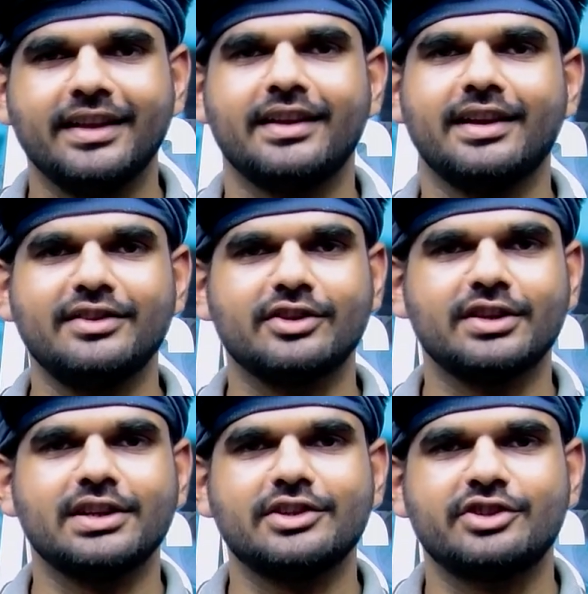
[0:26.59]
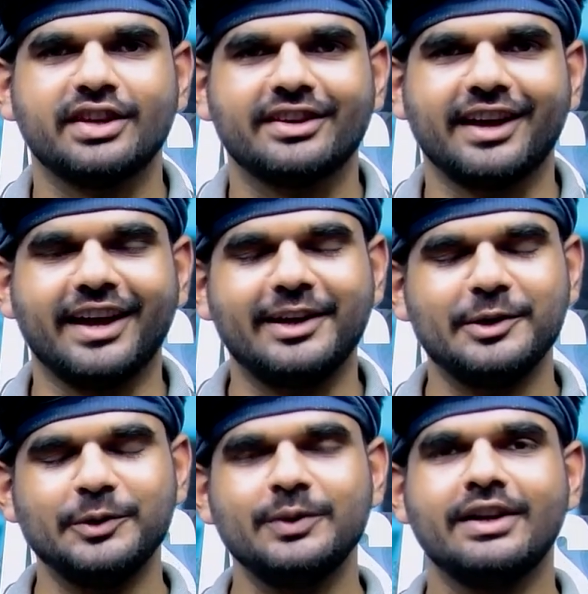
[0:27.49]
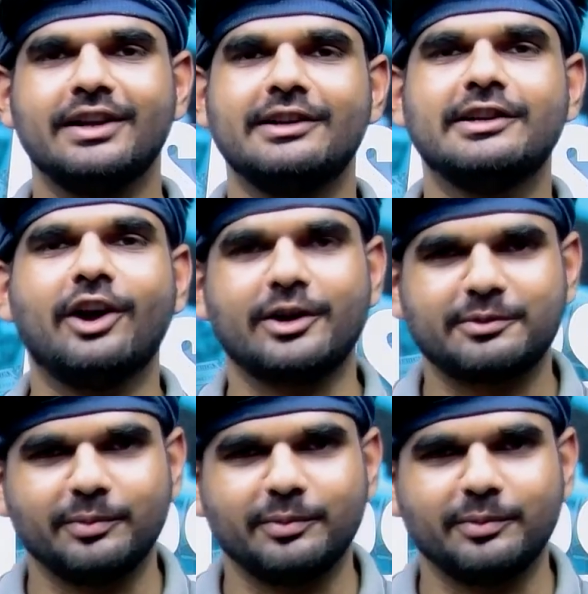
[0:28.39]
research, and do lots